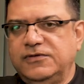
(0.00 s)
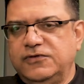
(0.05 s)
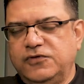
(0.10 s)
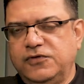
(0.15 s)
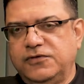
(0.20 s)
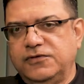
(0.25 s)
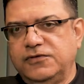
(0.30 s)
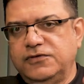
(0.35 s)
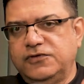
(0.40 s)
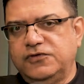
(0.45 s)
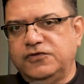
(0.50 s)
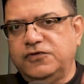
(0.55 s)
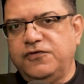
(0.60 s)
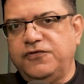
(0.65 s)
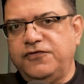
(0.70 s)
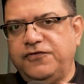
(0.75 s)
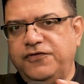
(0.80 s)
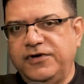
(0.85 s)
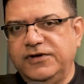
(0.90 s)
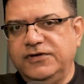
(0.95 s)
so
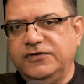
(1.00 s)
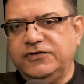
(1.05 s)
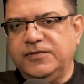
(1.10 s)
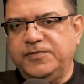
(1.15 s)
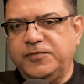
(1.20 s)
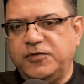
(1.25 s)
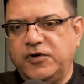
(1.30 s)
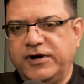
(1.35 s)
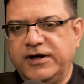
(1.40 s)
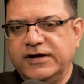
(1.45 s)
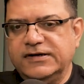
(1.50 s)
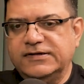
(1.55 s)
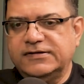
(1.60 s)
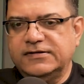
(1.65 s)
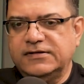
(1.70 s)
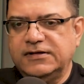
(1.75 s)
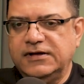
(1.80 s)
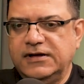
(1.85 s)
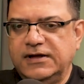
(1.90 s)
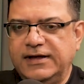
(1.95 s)
first the
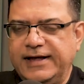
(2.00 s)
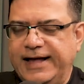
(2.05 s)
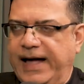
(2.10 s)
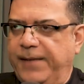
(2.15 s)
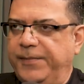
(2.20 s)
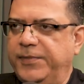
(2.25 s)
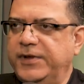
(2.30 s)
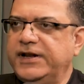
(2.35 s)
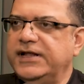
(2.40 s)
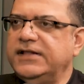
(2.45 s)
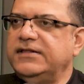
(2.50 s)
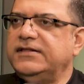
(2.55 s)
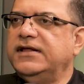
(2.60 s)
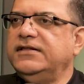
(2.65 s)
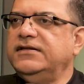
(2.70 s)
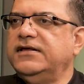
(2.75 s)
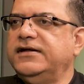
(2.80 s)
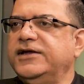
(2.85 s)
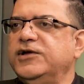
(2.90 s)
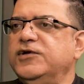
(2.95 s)
products happen and
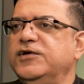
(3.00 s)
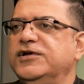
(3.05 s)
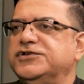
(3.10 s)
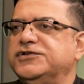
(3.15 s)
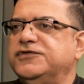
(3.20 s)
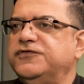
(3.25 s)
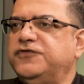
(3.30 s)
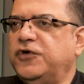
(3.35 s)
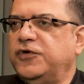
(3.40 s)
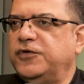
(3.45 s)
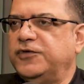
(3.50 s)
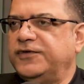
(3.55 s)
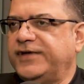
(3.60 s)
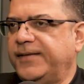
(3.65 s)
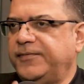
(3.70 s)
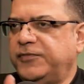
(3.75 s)
then the regulation follows.